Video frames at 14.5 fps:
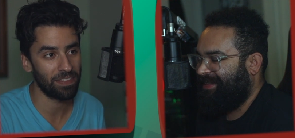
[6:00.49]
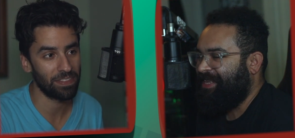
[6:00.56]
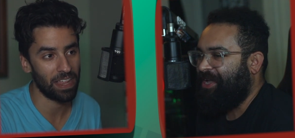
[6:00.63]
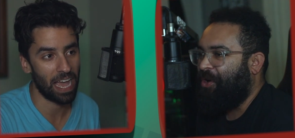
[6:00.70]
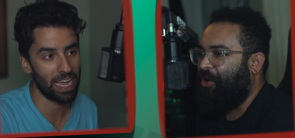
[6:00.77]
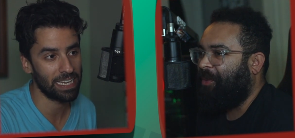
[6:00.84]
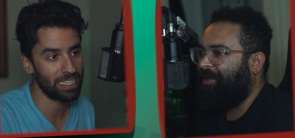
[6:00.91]

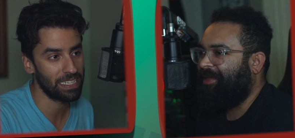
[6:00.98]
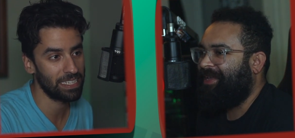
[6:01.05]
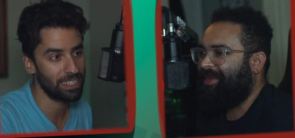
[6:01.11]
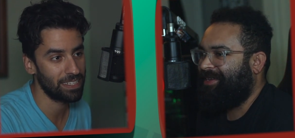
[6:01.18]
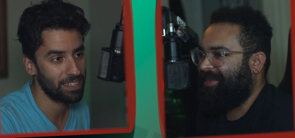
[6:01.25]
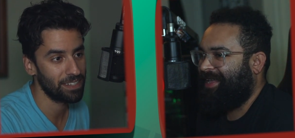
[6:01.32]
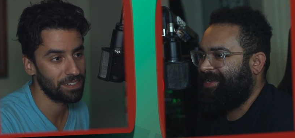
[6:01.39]
Speaker 1: the I, only
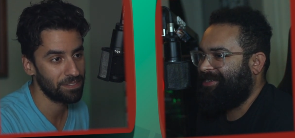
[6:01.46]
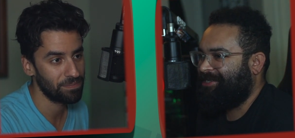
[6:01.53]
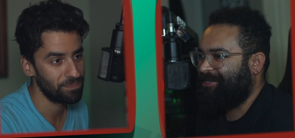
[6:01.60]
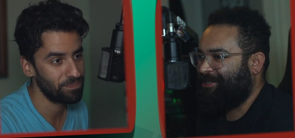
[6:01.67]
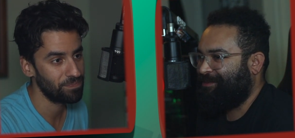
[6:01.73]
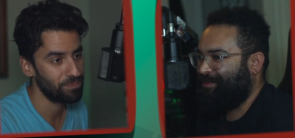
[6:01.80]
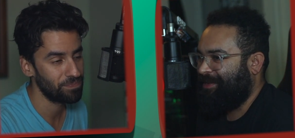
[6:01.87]

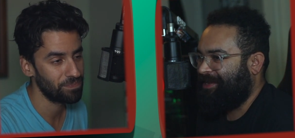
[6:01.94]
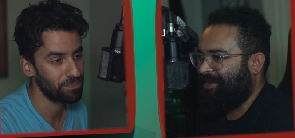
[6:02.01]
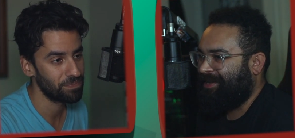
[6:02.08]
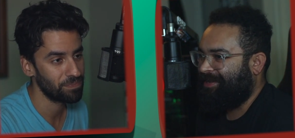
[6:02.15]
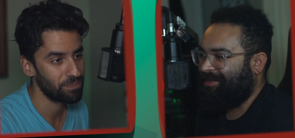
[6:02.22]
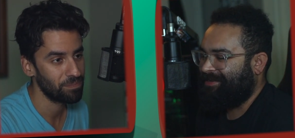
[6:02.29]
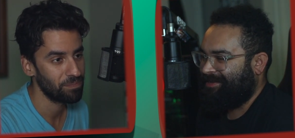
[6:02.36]
indication is
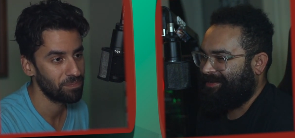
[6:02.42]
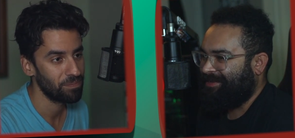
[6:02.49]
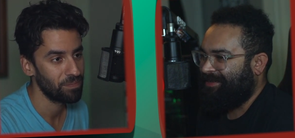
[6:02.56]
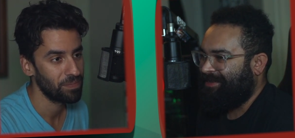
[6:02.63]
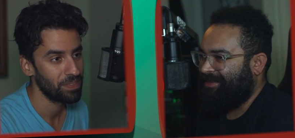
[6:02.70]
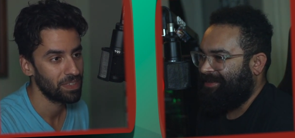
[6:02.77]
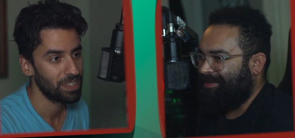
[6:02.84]
because
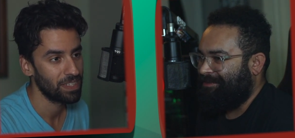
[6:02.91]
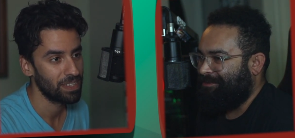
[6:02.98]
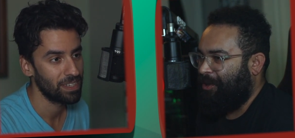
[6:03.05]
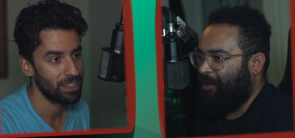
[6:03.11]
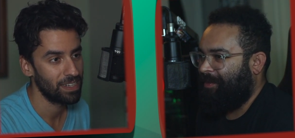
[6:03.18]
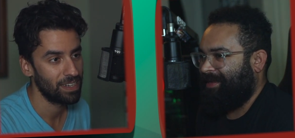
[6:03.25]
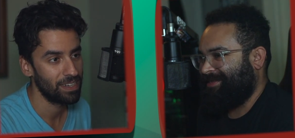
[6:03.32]

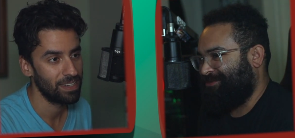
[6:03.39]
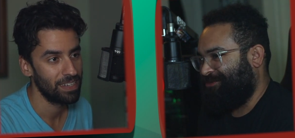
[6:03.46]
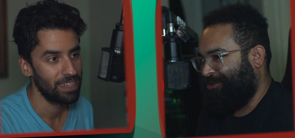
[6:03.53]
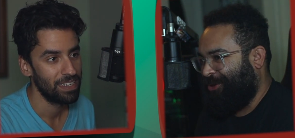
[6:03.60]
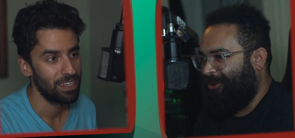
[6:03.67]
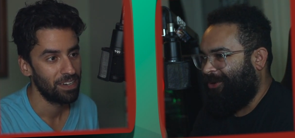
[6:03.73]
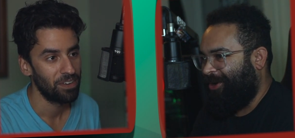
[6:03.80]
Mobius
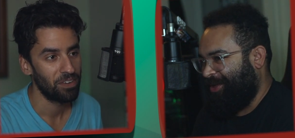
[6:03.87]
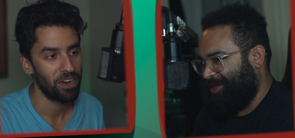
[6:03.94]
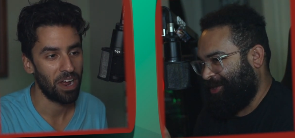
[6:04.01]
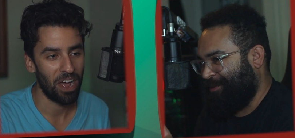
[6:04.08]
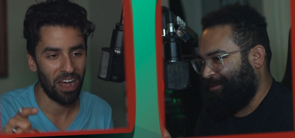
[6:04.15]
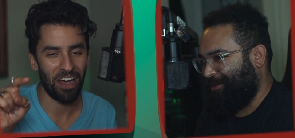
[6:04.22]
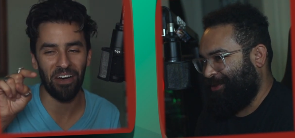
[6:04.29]
wrote on
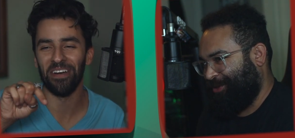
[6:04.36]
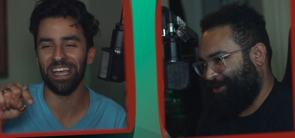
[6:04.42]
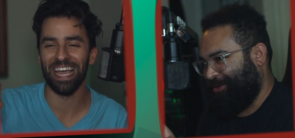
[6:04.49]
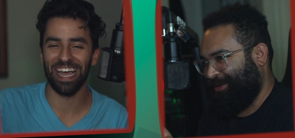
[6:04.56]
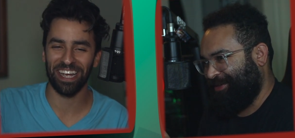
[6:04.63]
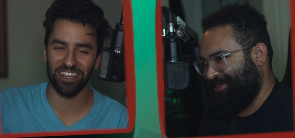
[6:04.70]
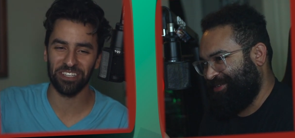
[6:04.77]
the computer. Oh
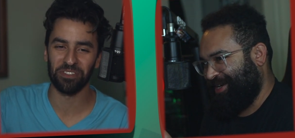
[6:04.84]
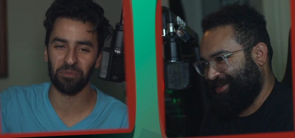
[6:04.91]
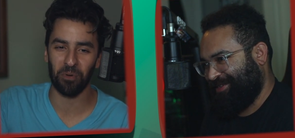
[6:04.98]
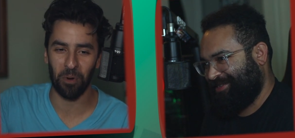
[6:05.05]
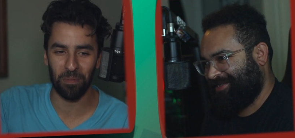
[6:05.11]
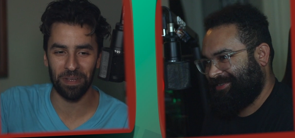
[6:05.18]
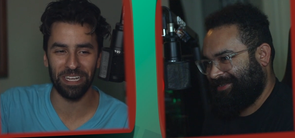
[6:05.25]
yeah, because
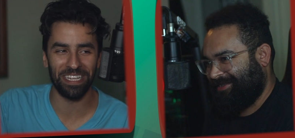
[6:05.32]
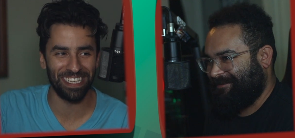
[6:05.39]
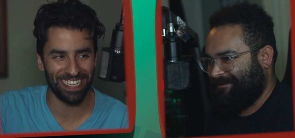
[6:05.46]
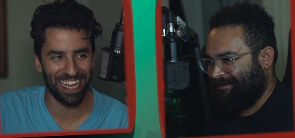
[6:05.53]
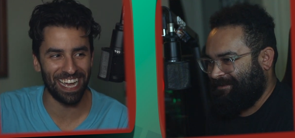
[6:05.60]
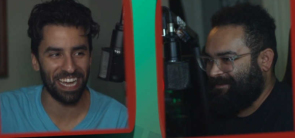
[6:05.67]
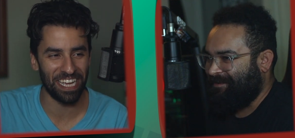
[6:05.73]
Mobius,
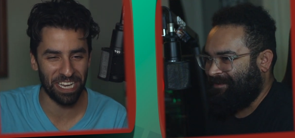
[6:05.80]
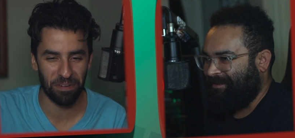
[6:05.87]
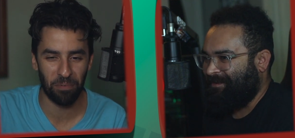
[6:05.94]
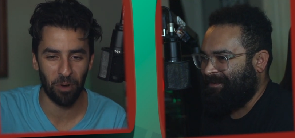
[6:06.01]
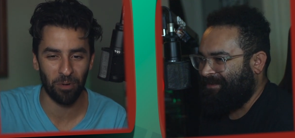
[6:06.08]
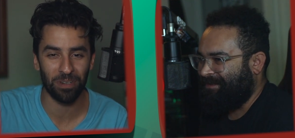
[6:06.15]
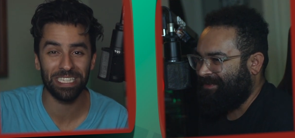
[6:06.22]
Speaker 2: yeah, he
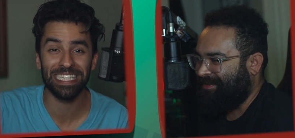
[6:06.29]
wrote